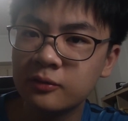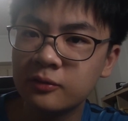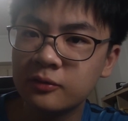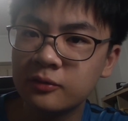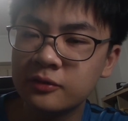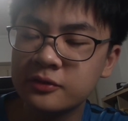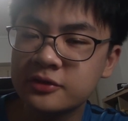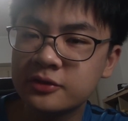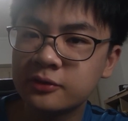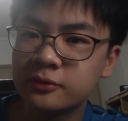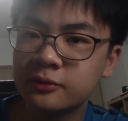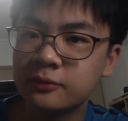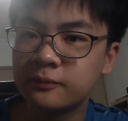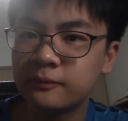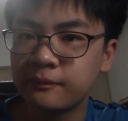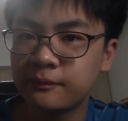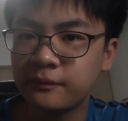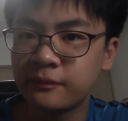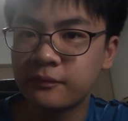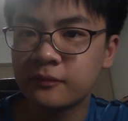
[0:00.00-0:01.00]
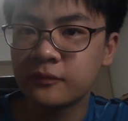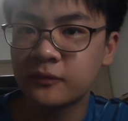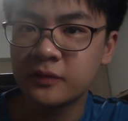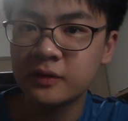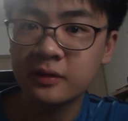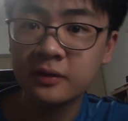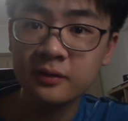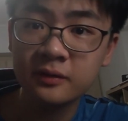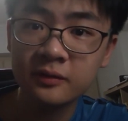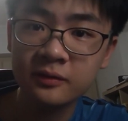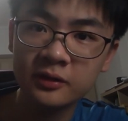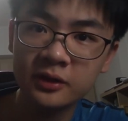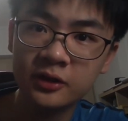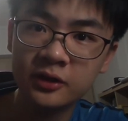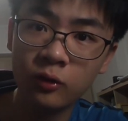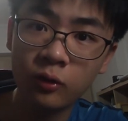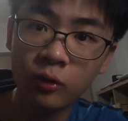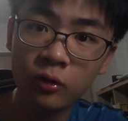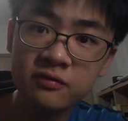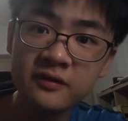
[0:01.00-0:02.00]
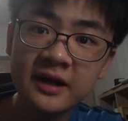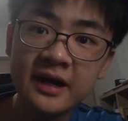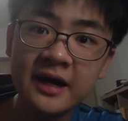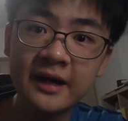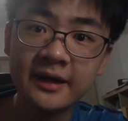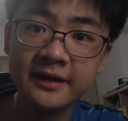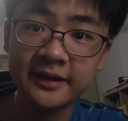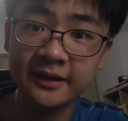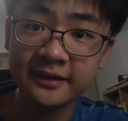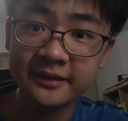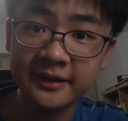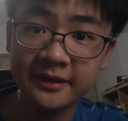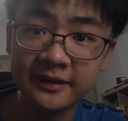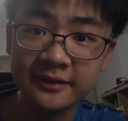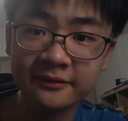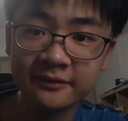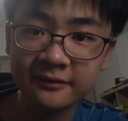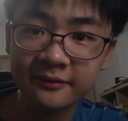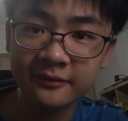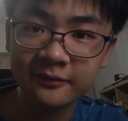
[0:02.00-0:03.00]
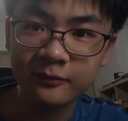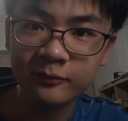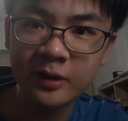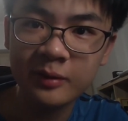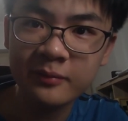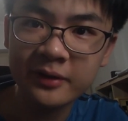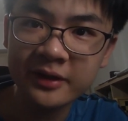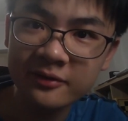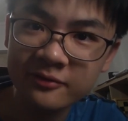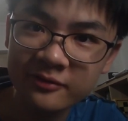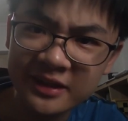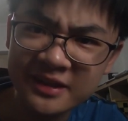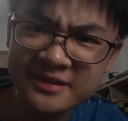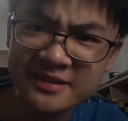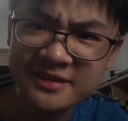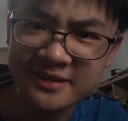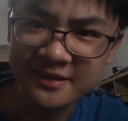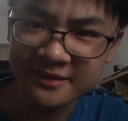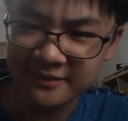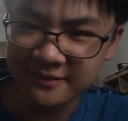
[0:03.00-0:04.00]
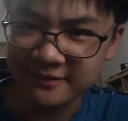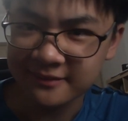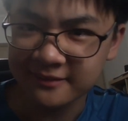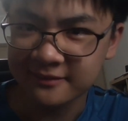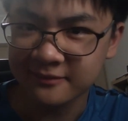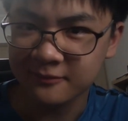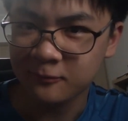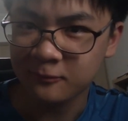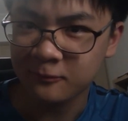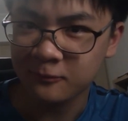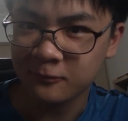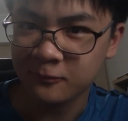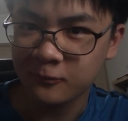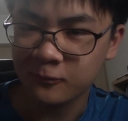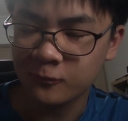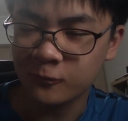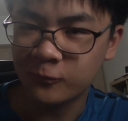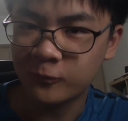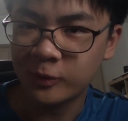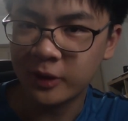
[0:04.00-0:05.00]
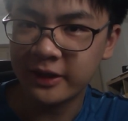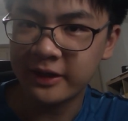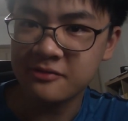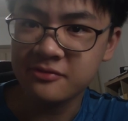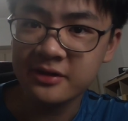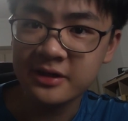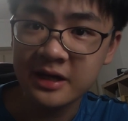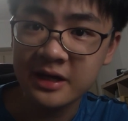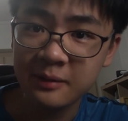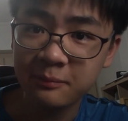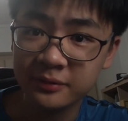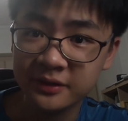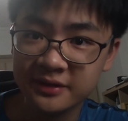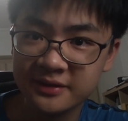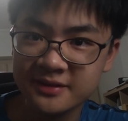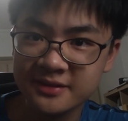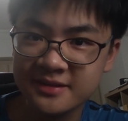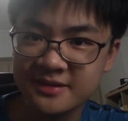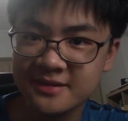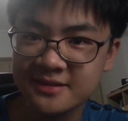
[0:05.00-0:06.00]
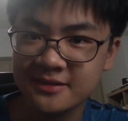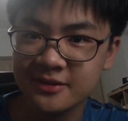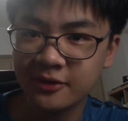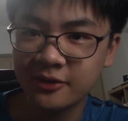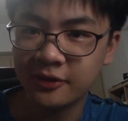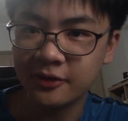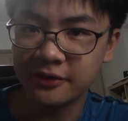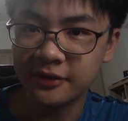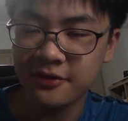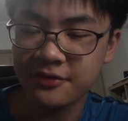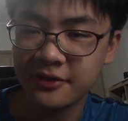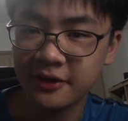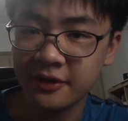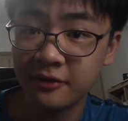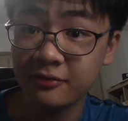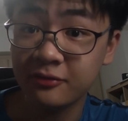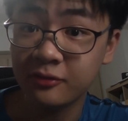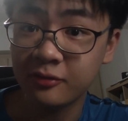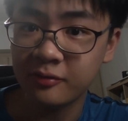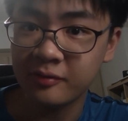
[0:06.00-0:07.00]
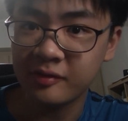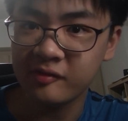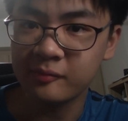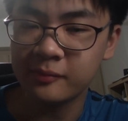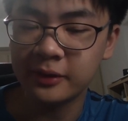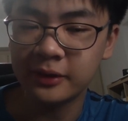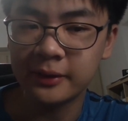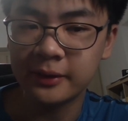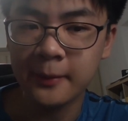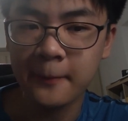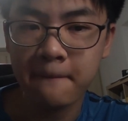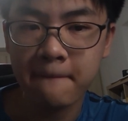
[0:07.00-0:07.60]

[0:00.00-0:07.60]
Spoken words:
So the overarching thing, what am I really saying? Whatever happens on the 3rd of November,